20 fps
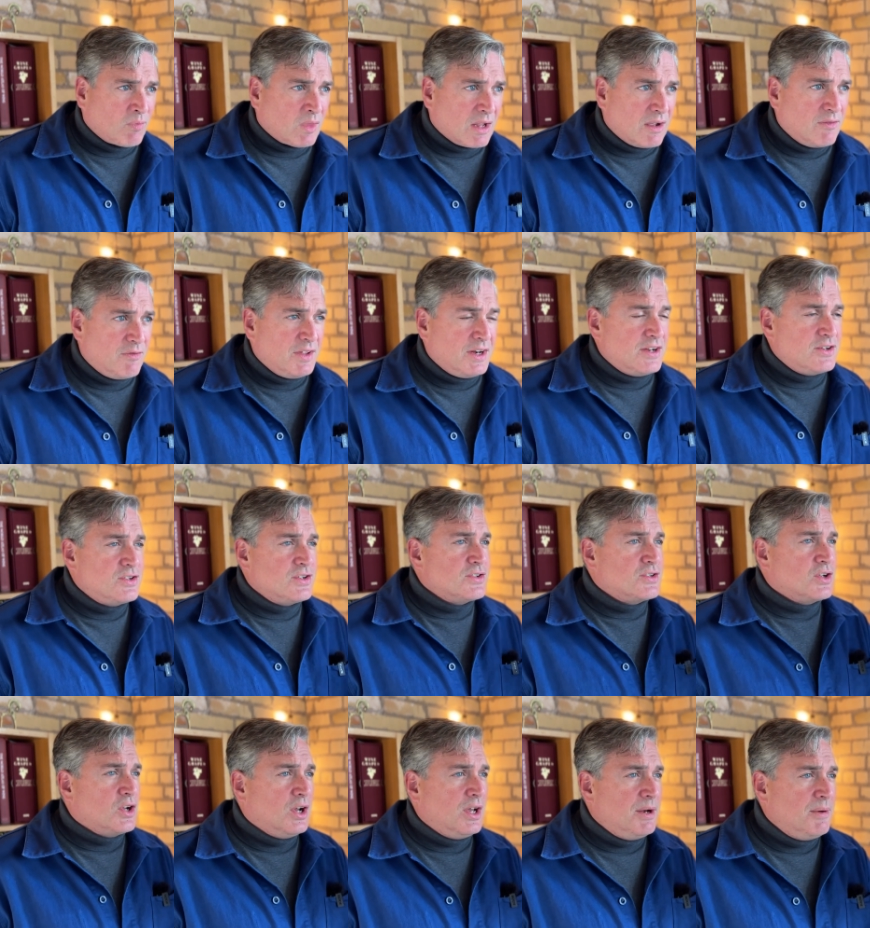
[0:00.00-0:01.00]
Finish is
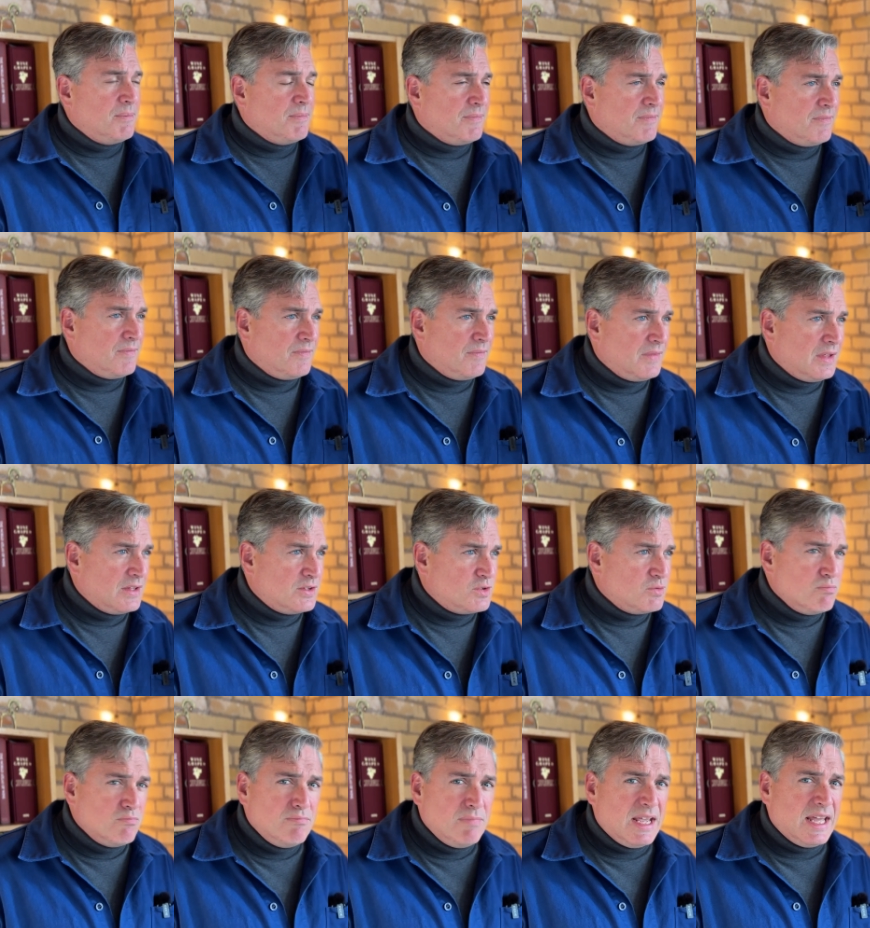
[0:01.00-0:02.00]
good. It's
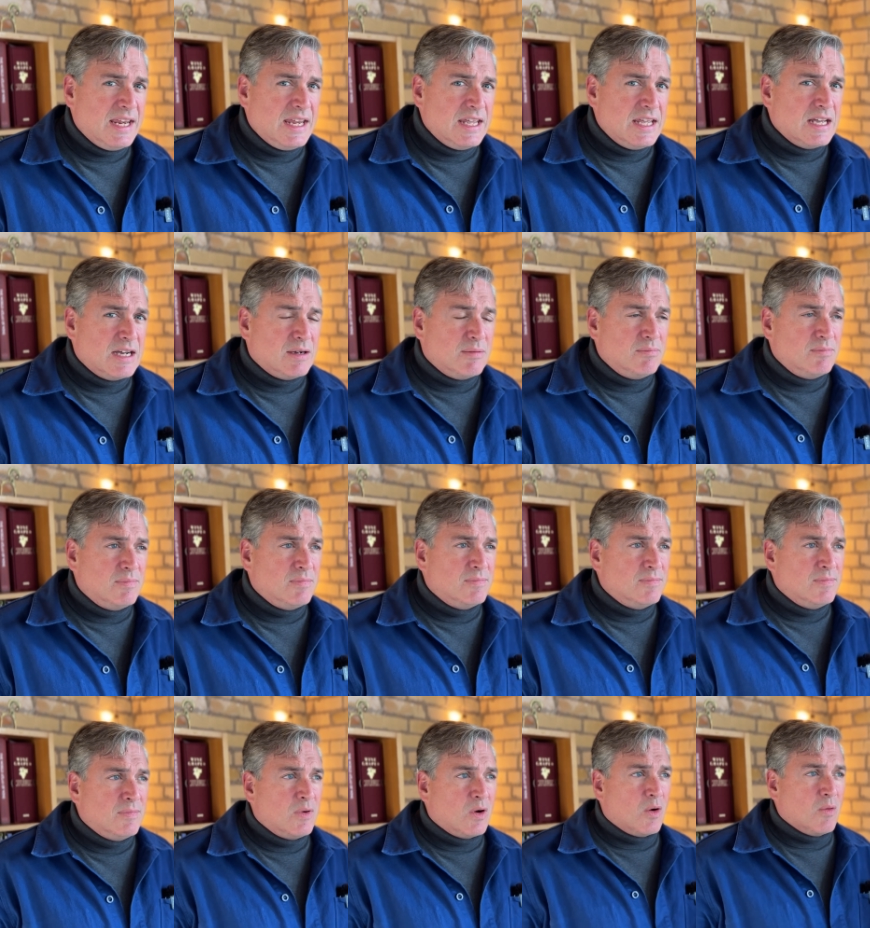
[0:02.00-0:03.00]
medium
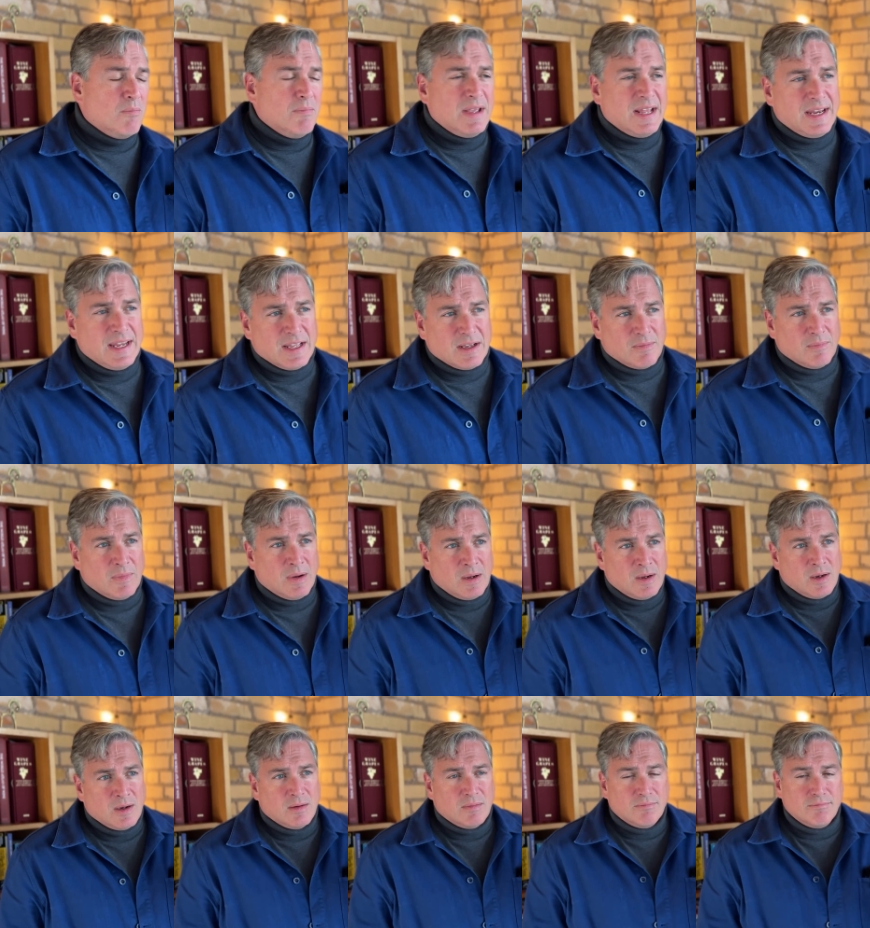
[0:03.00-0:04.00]
or medium
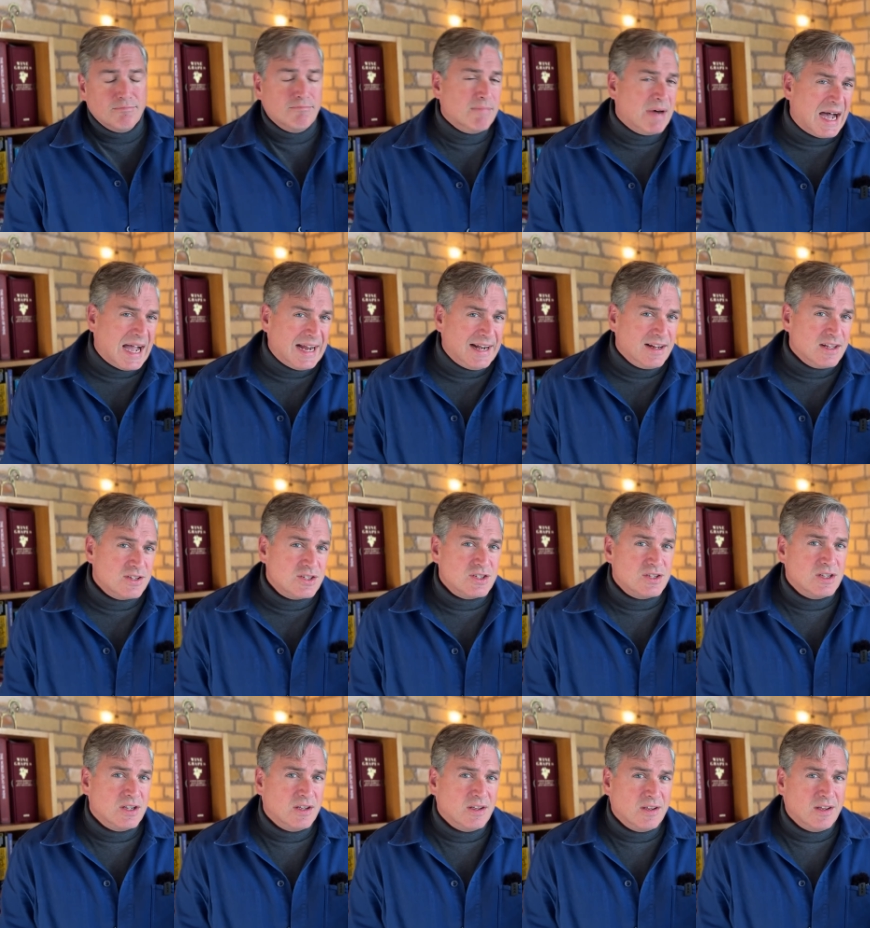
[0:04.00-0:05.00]

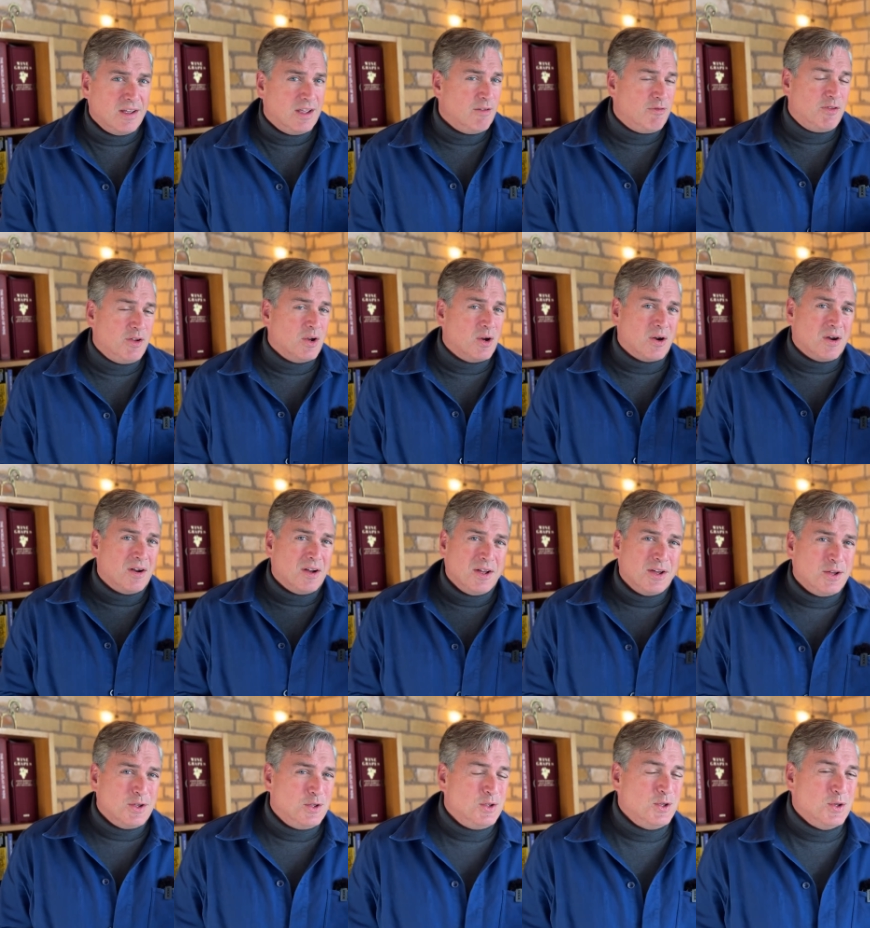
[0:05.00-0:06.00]
minus if you're
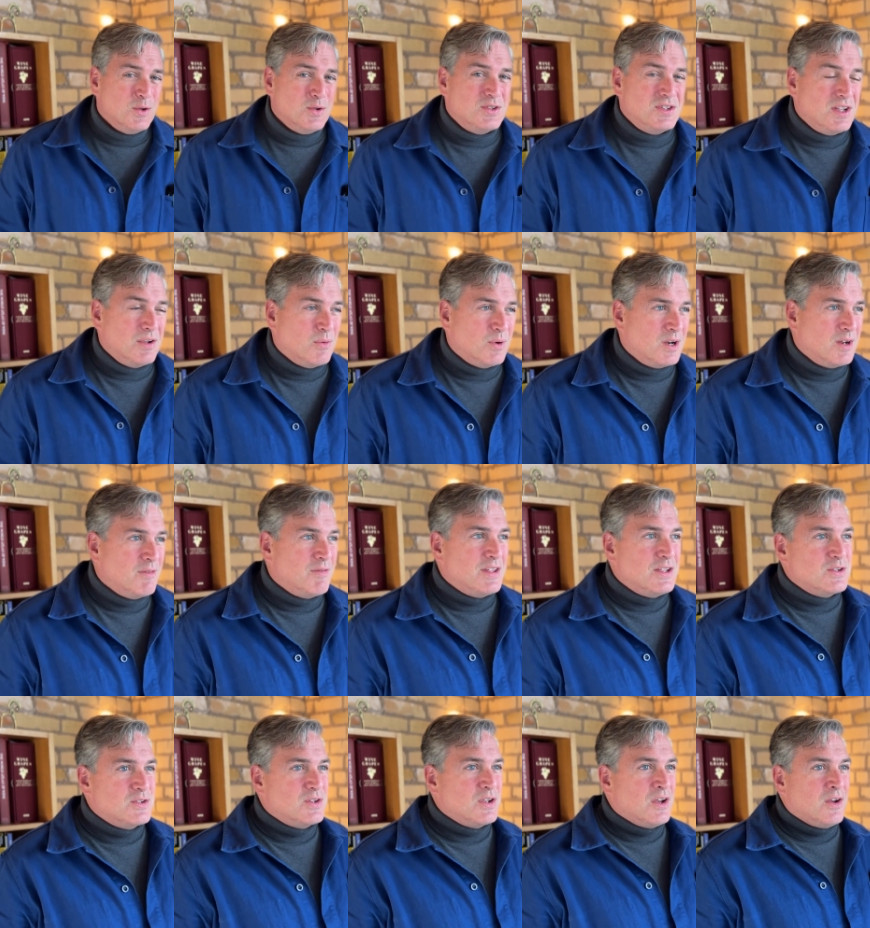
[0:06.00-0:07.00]
using one of
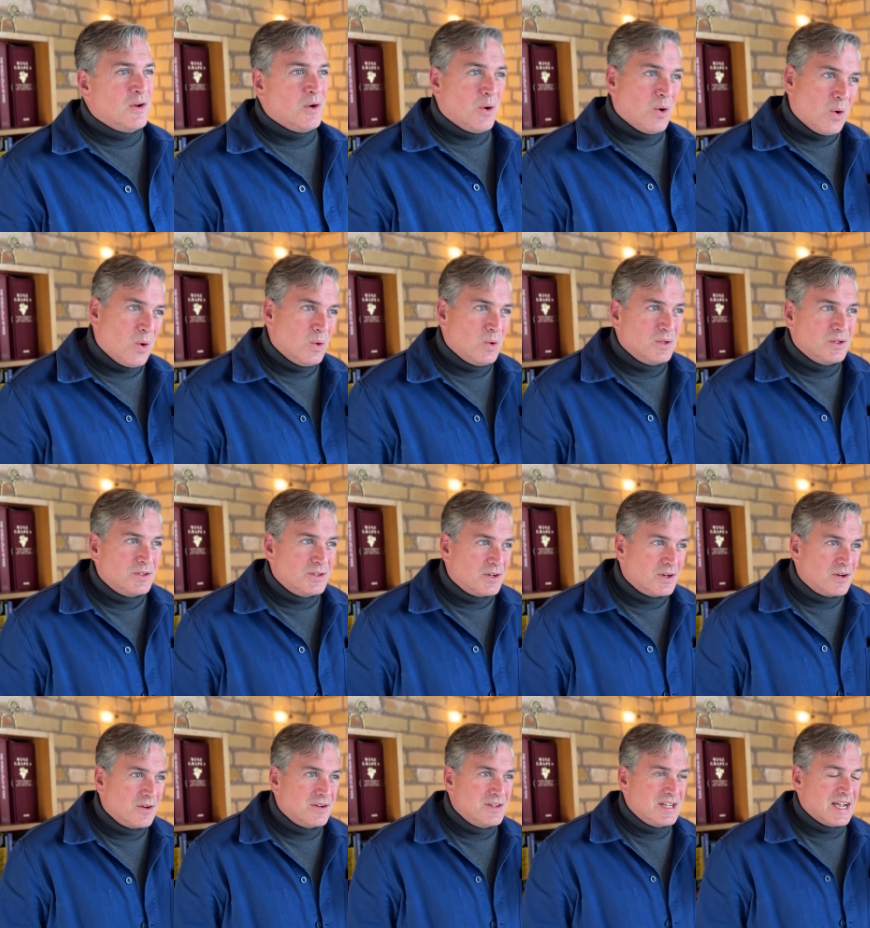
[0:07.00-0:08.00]
these
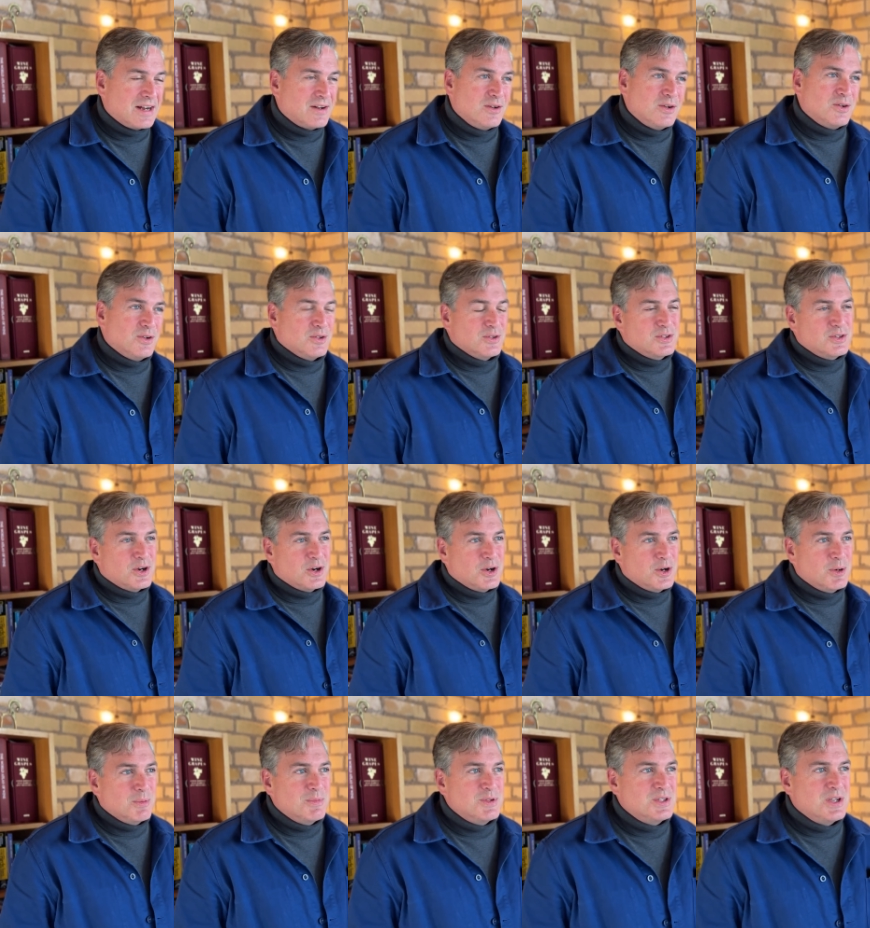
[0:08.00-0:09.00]
older technical
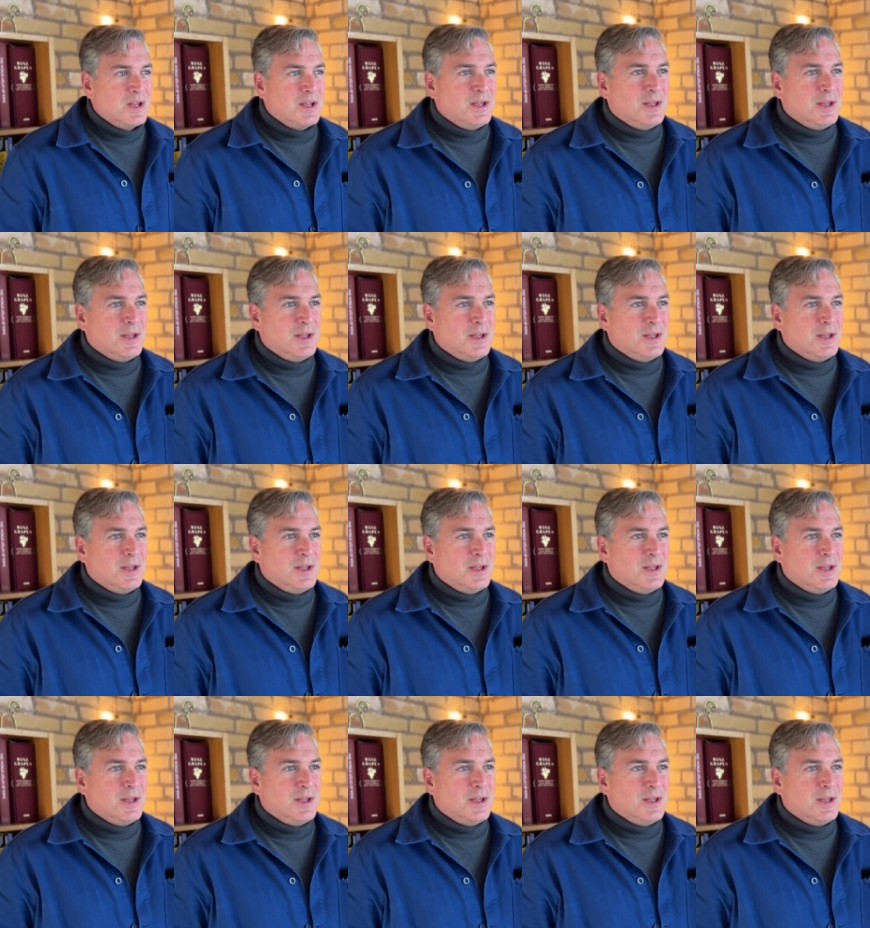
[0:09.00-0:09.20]
terms.